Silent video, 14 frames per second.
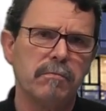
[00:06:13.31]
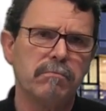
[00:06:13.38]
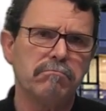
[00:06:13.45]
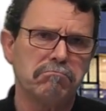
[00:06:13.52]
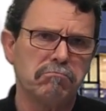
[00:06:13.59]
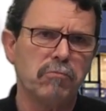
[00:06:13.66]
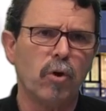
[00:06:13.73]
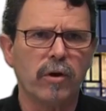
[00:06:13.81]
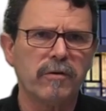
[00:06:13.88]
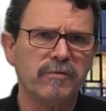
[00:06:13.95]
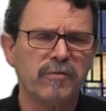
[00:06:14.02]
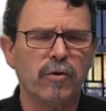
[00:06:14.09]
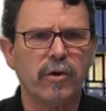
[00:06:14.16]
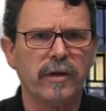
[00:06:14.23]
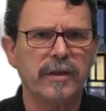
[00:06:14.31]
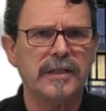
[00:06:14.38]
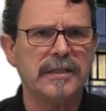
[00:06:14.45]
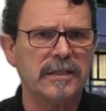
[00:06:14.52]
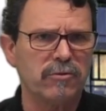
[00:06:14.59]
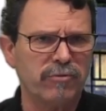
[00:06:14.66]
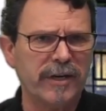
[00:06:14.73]
more for the
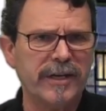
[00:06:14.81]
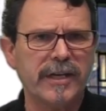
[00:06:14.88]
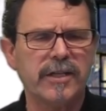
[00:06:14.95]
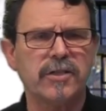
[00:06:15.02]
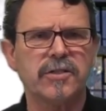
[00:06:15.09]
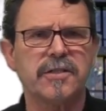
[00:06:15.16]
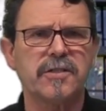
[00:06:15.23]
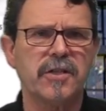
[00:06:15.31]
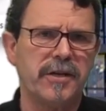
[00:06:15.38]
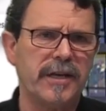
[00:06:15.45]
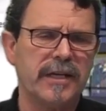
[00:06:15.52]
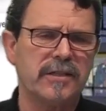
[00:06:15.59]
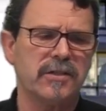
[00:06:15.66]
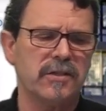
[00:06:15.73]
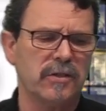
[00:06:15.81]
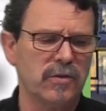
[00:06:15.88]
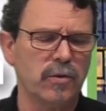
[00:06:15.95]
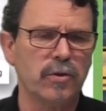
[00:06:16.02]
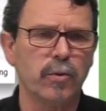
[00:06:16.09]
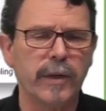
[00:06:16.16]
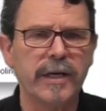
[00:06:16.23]
radiators next to
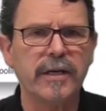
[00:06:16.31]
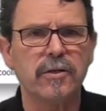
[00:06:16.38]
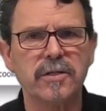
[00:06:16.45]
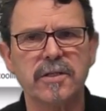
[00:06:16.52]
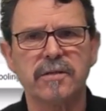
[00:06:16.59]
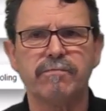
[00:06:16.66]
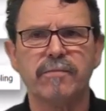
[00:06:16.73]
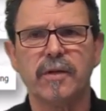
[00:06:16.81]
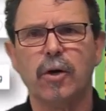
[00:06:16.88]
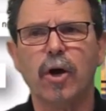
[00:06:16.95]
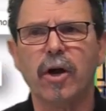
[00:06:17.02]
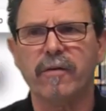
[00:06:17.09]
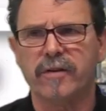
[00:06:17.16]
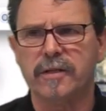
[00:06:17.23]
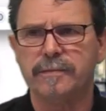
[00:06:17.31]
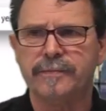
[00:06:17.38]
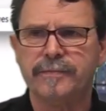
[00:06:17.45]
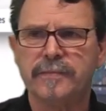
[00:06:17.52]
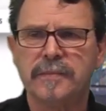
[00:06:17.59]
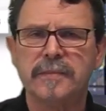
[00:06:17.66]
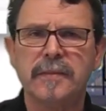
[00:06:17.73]
the windows. However,
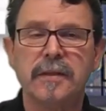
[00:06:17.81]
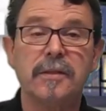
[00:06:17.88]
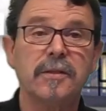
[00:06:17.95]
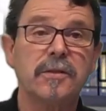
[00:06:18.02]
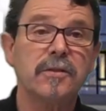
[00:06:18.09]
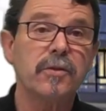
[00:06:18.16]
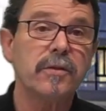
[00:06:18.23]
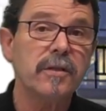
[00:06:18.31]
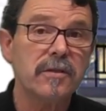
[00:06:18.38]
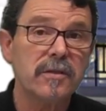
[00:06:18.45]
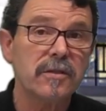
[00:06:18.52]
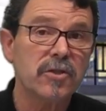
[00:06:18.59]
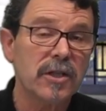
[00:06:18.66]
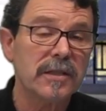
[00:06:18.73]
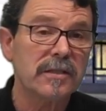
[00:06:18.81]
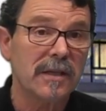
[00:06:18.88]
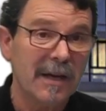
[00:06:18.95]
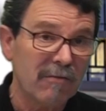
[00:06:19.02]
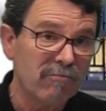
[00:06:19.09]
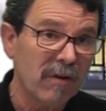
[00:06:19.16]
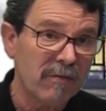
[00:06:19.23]
so this is just a
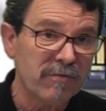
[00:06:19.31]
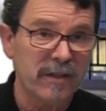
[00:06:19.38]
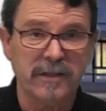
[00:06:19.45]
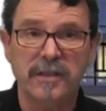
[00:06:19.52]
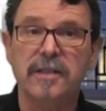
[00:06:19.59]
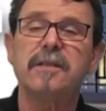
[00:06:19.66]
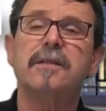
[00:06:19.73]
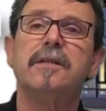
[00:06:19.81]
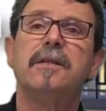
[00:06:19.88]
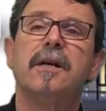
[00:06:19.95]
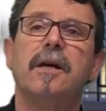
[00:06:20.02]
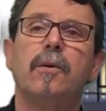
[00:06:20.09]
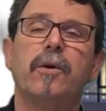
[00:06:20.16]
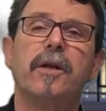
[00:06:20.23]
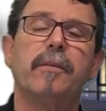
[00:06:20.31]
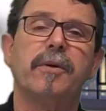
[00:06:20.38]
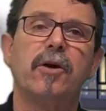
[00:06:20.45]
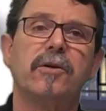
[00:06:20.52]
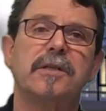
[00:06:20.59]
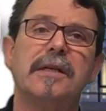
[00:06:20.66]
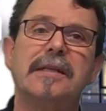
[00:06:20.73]
rough idea. What
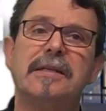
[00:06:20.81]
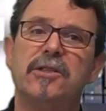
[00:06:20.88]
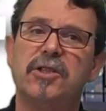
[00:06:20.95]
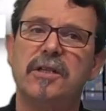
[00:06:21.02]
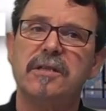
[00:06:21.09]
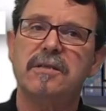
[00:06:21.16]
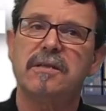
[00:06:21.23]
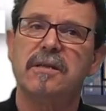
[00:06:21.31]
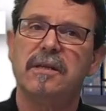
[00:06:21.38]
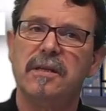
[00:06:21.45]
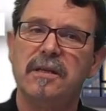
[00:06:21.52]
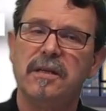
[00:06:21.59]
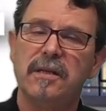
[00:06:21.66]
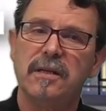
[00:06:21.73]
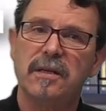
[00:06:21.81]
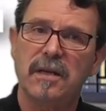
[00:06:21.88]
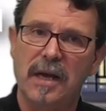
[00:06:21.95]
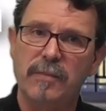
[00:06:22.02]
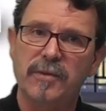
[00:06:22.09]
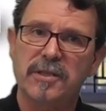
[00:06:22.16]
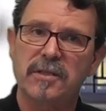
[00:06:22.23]
about just
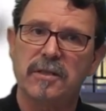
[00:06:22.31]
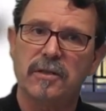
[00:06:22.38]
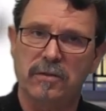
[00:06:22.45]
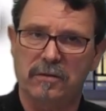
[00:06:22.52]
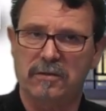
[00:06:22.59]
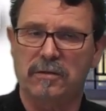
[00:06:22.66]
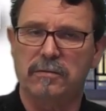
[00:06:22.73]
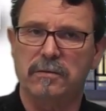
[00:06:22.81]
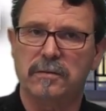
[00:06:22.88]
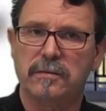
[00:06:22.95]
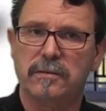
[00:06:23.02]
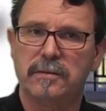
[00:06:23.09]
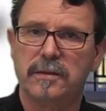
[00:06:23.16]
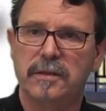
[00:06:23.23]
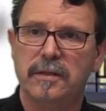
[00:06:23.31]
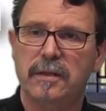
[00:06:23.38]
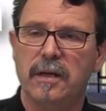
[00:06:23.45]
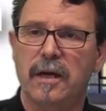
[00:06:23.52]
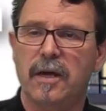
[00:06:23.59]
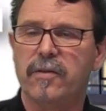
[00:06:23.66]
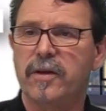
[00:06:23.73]
climate control?
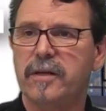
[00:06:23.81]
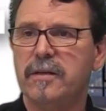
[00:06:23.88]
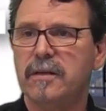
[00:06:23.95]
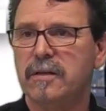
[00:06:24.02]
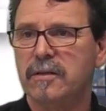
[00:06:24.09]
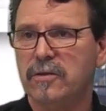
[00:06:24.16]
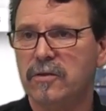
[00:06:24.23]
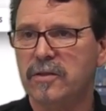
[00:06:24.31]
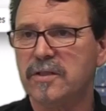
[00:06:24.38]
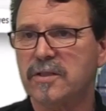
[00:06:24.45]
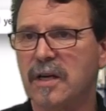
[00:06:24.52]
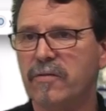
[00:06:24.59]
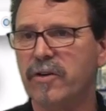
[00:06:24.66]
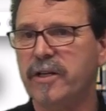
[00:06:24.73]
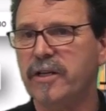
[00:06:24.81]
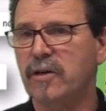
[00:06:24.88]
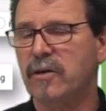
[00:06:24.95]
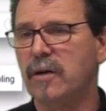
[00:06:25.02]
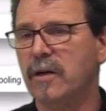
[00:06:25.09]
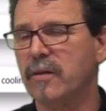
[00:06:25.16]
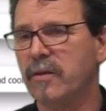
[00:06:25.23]
And then you discover here
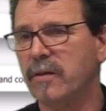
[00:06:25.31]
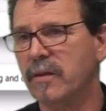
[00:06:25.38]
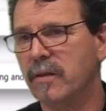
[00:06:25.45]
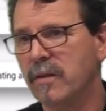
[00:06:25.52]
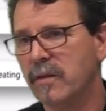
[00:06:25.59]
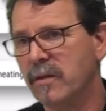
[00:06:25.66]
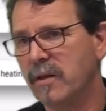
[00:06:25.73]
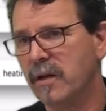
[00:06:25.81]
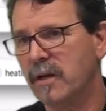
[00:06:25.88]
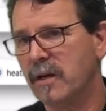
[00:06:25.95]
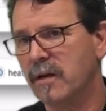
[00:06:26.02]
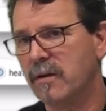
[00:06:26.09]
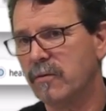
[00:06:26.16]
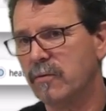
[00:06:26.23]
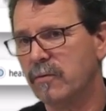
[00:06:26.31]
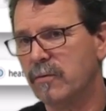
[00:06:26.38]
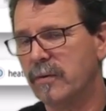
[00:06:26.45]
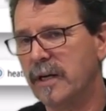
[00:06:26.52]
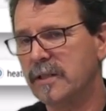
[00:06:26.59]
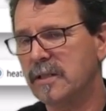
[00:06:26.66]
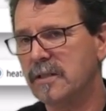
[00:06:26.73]
on the
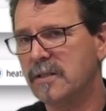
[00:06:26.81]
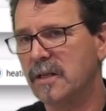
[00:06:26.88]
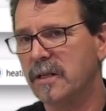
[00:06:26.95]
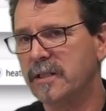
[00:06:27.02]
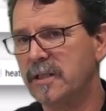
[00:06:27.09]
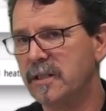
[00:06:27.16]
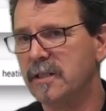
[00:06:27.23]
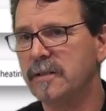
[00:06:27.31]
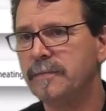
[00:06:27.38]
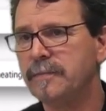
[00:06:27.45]
right-hand side here,